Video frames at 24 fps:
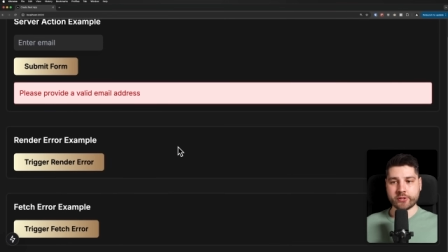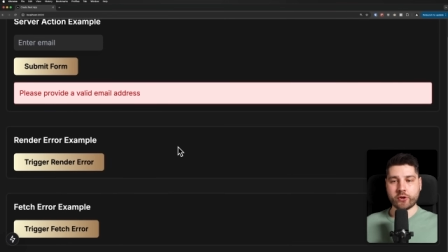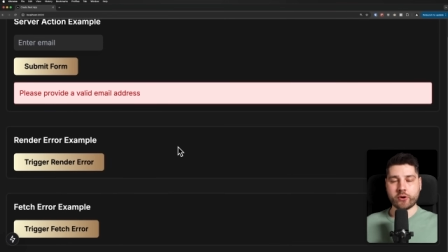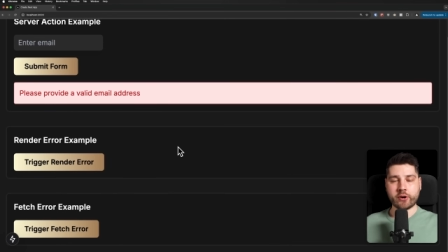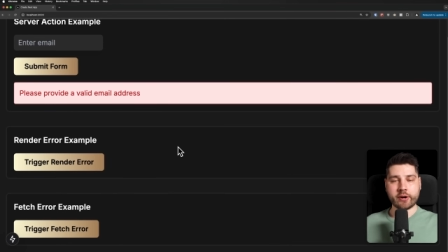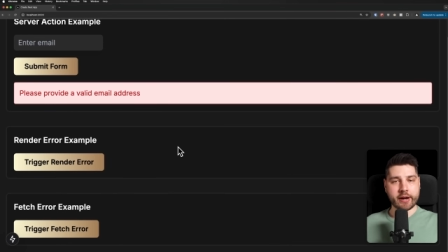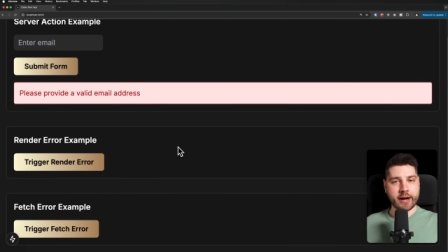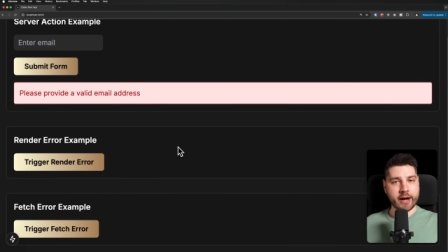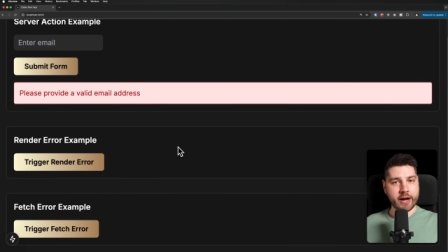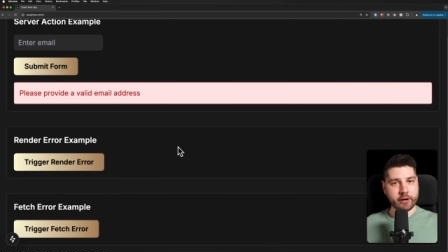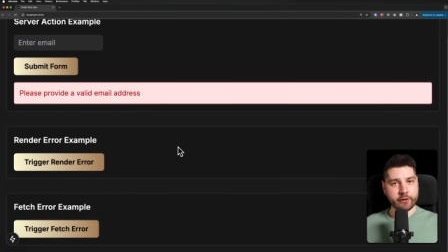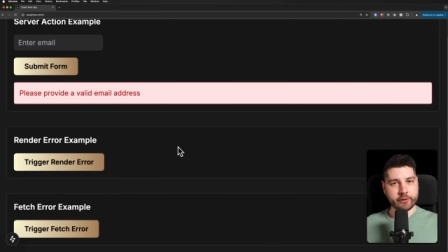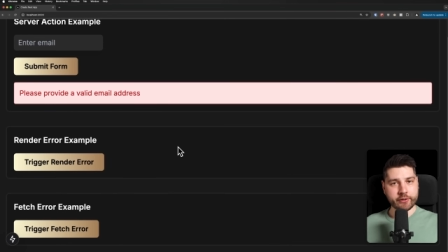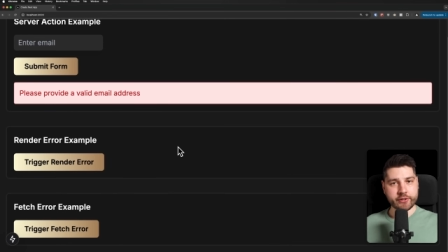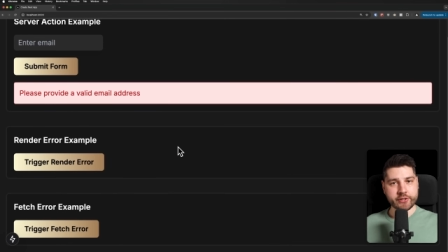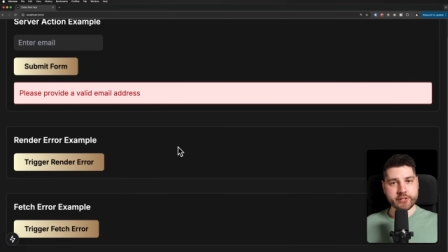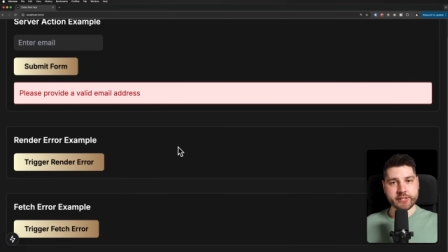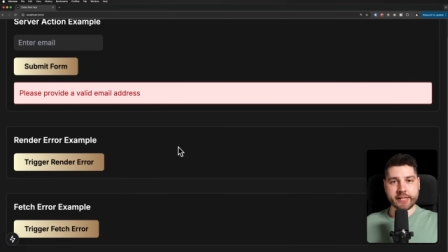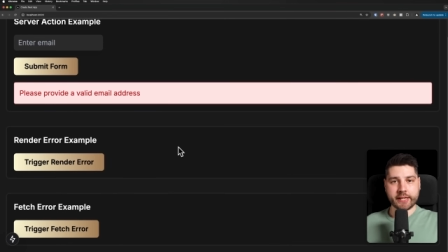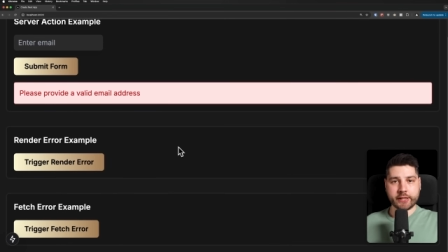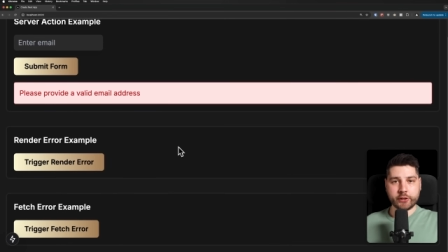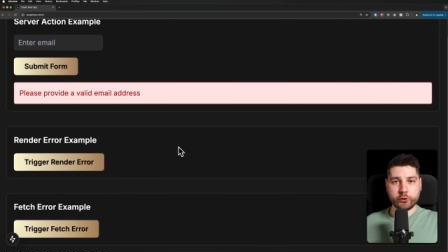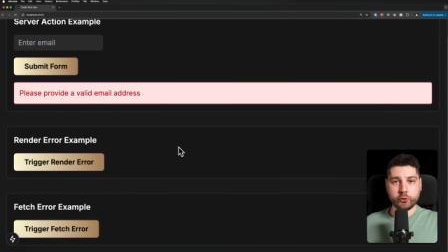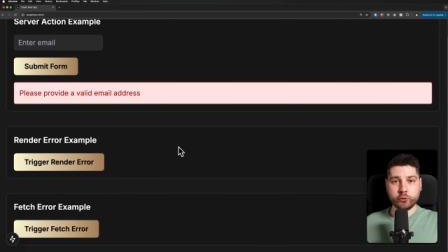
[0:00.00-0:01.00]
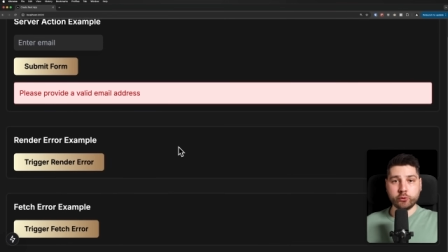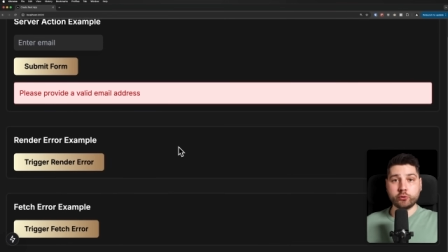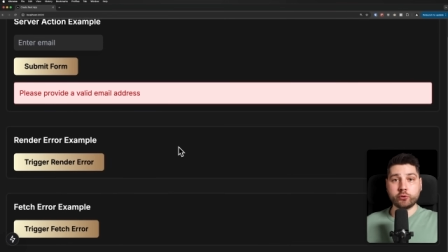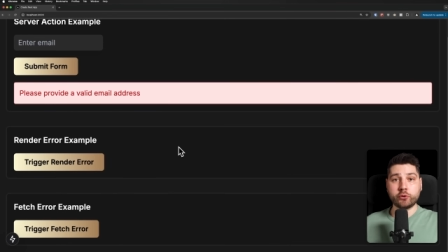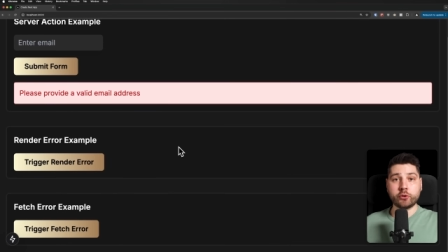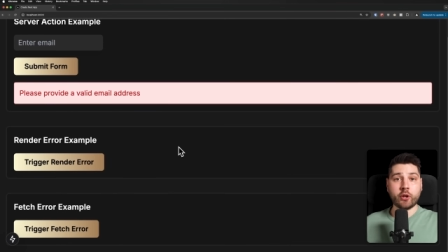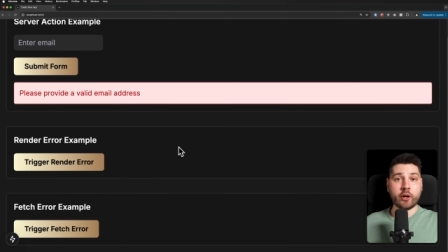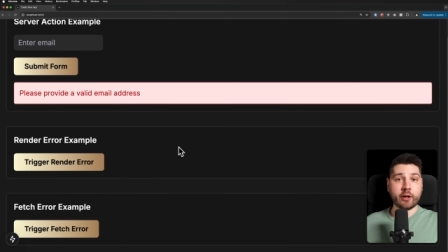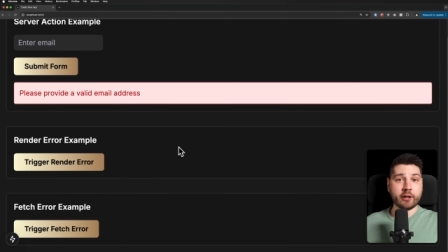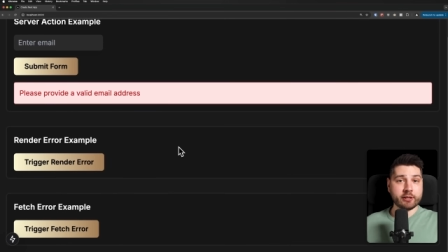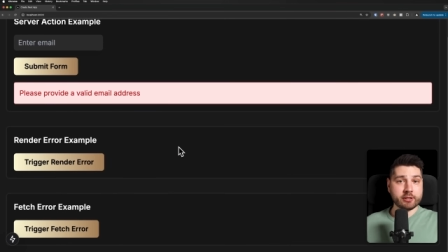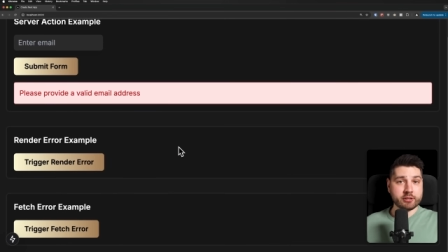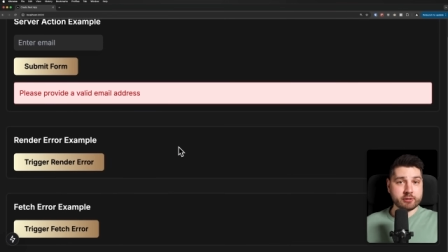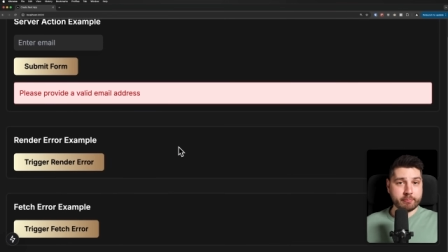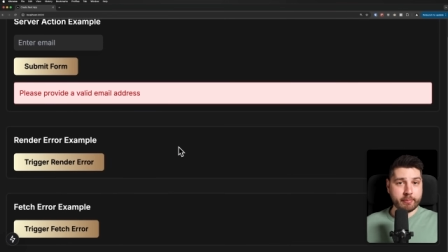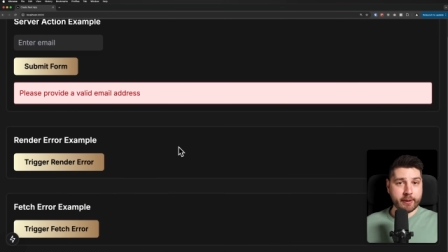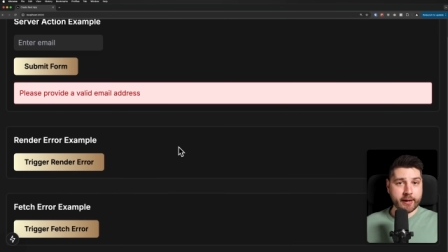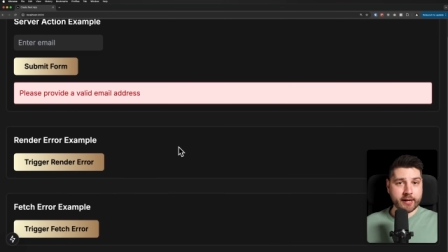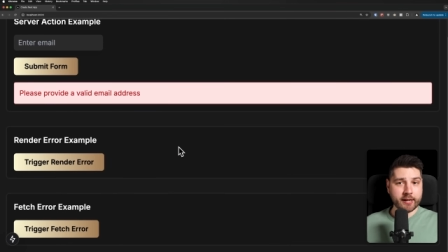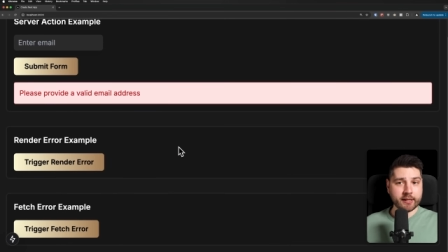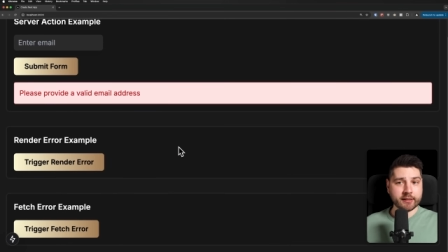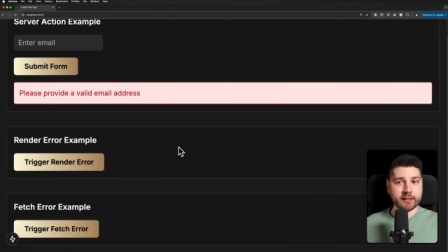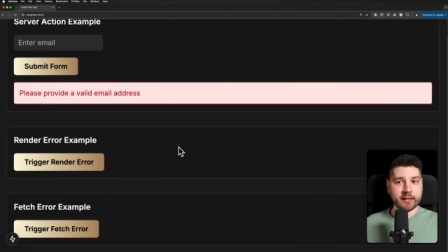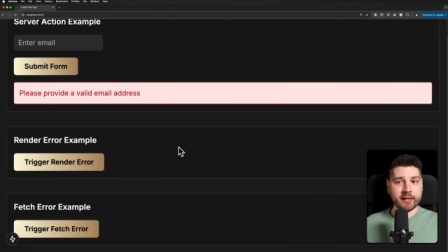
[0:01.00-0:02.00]
are errors that you do not
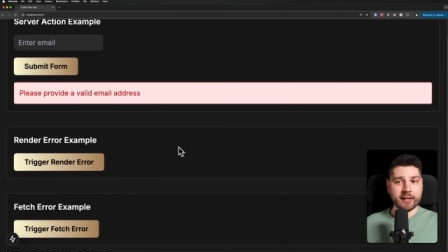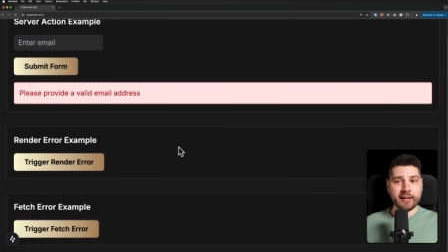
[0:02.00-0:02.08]
expect